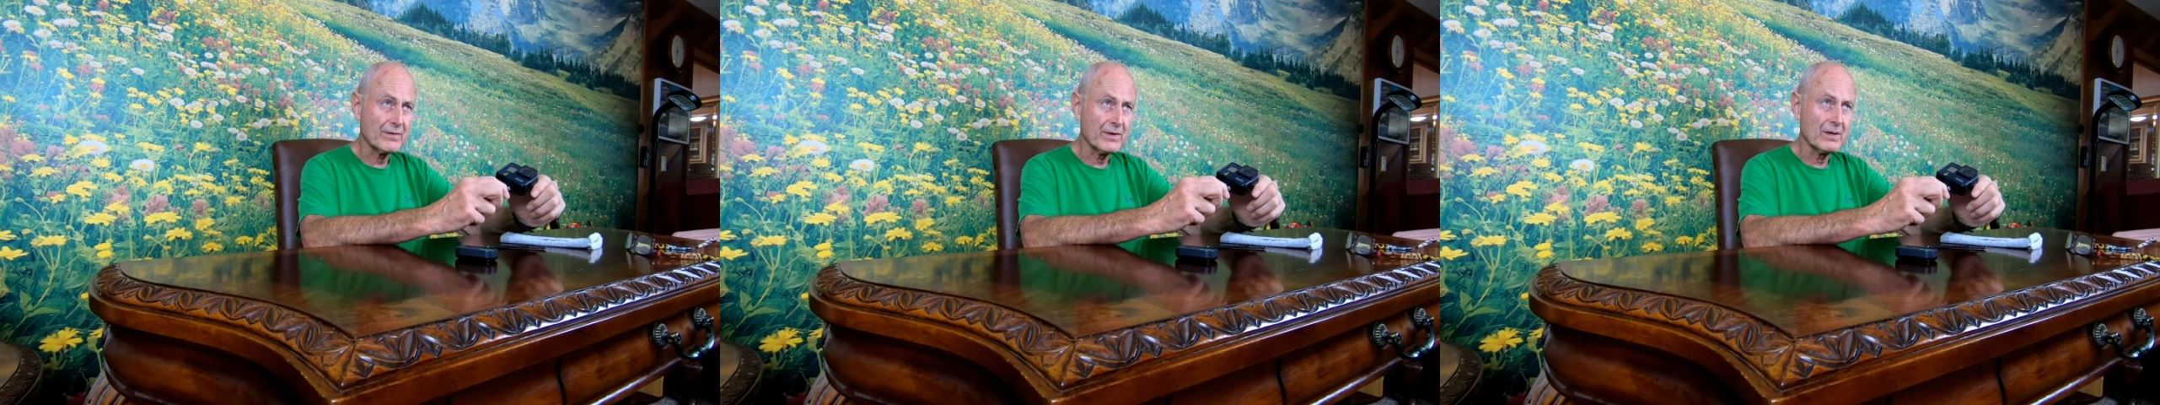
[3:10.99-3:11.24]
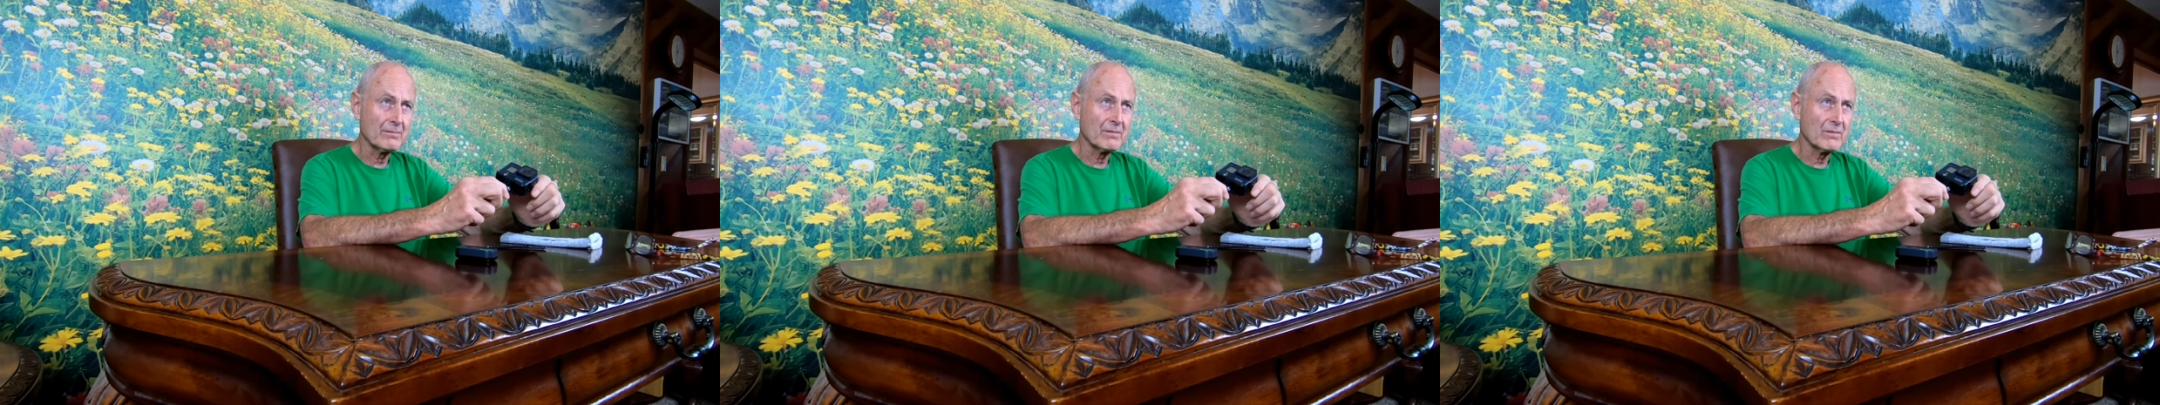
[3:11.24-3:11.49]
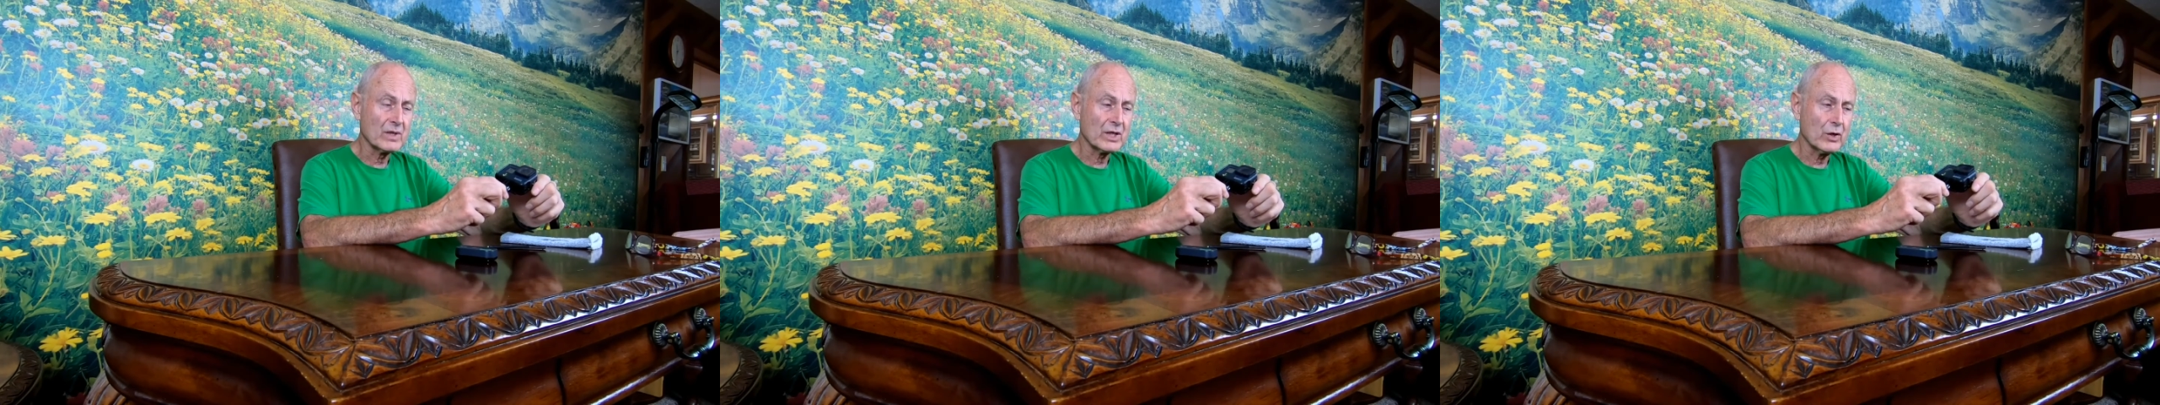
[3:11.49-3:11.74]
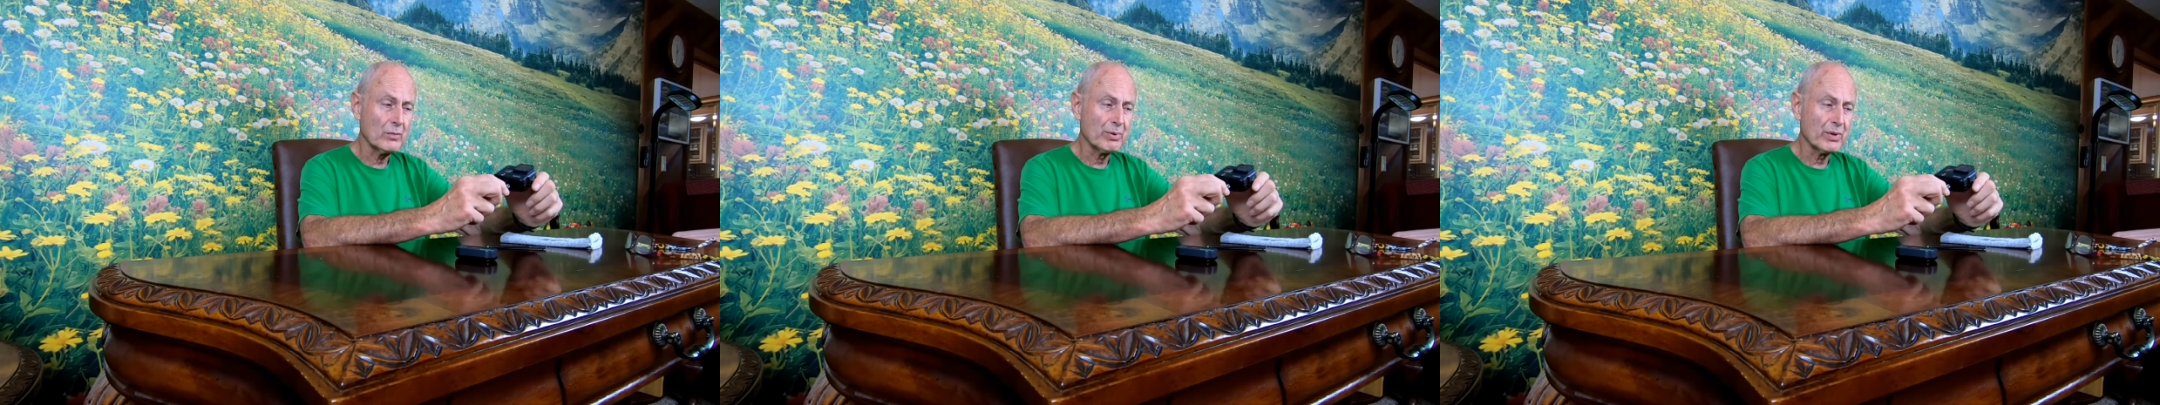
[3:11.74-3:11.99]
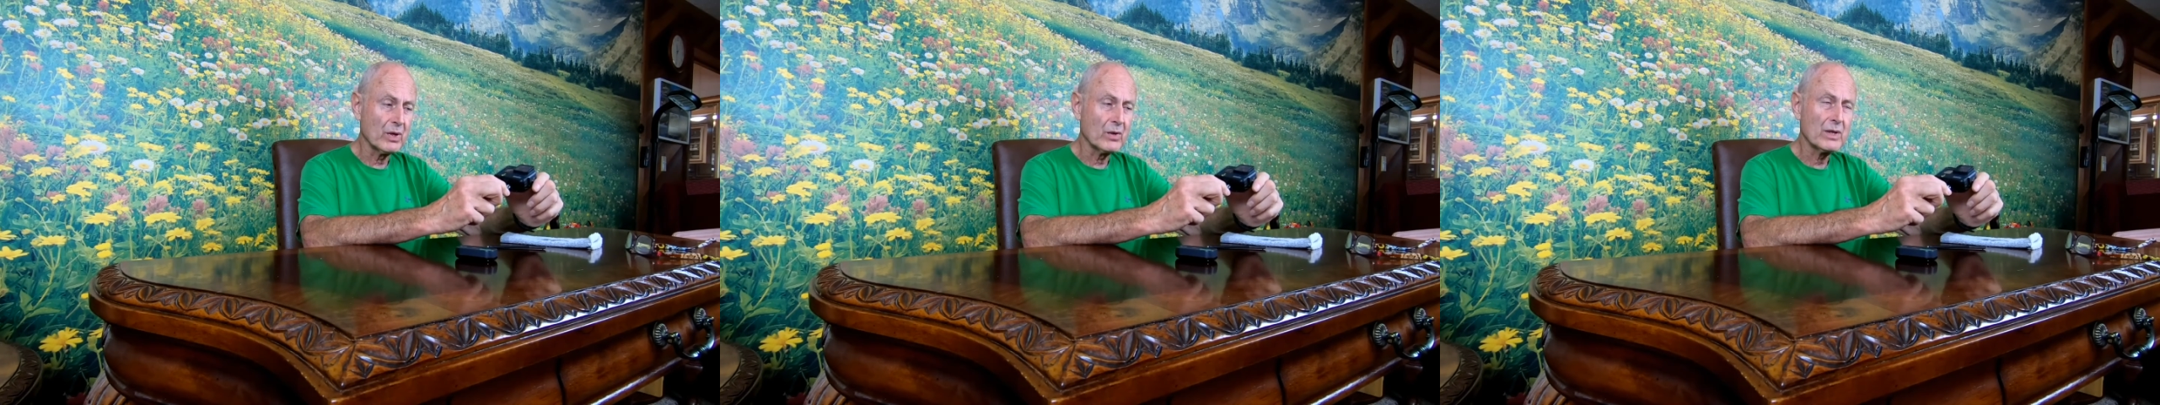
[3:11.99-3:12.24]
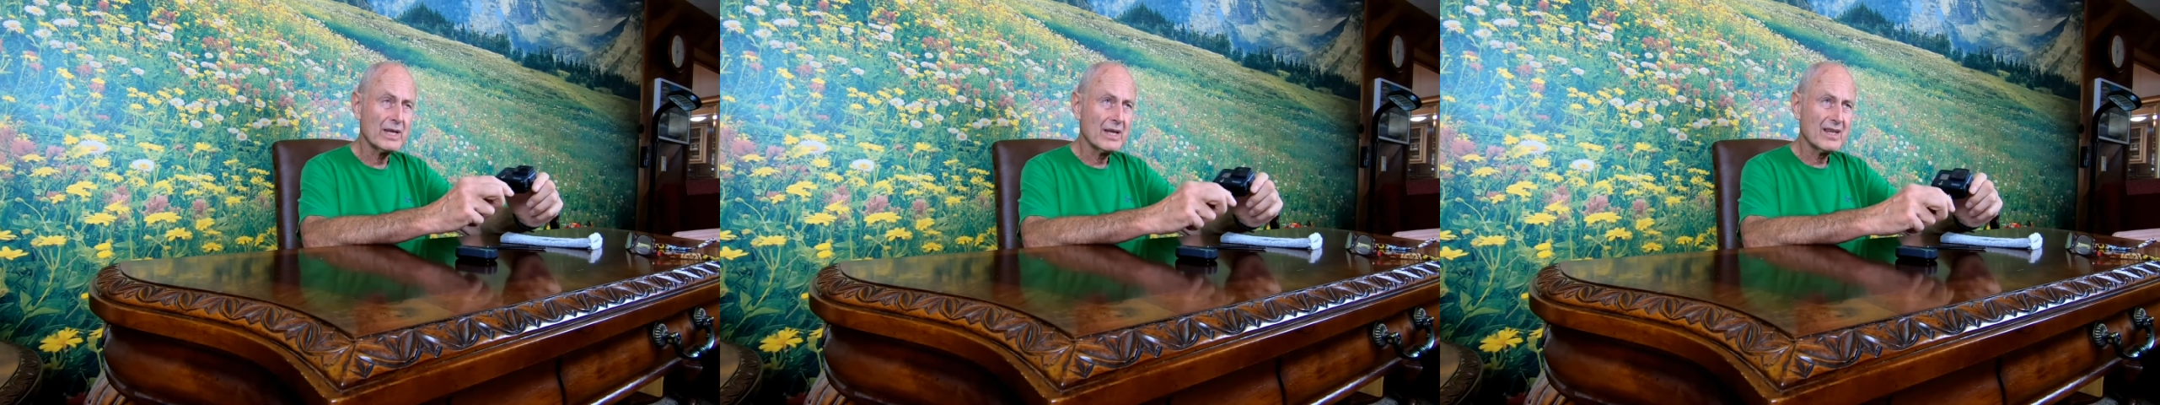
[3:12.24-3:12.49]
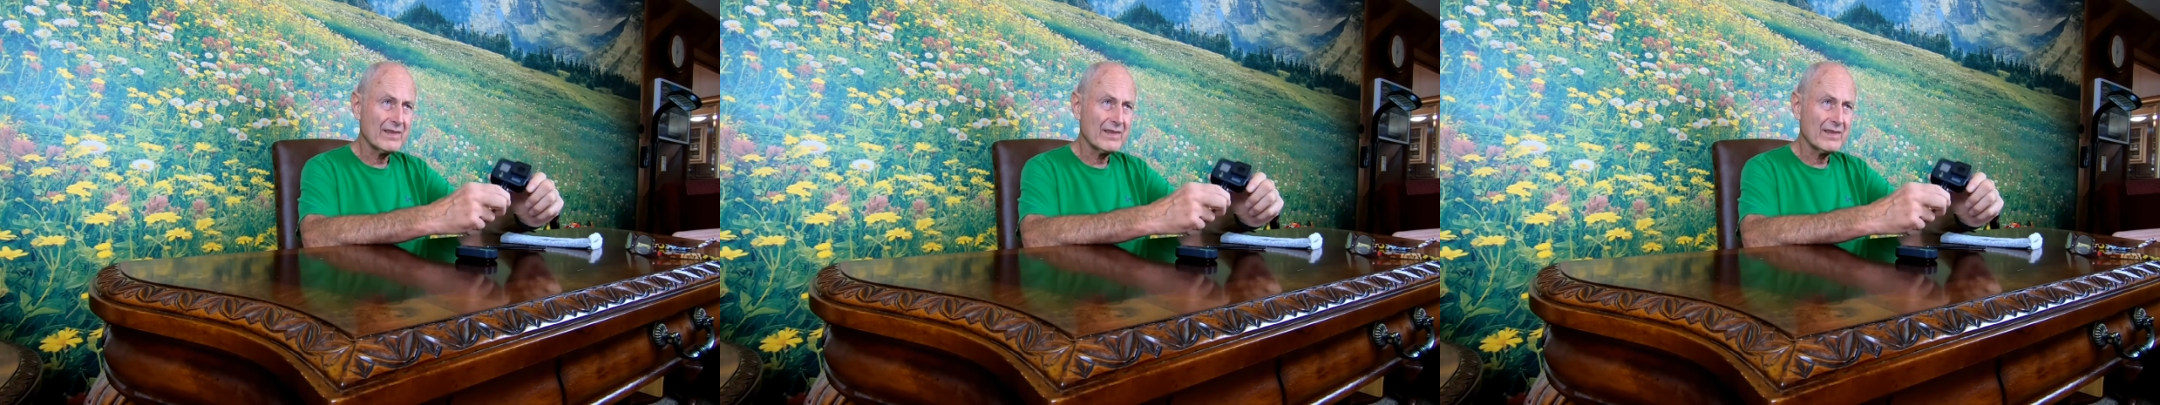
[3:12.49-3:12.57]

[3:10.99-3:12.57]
from GoPro,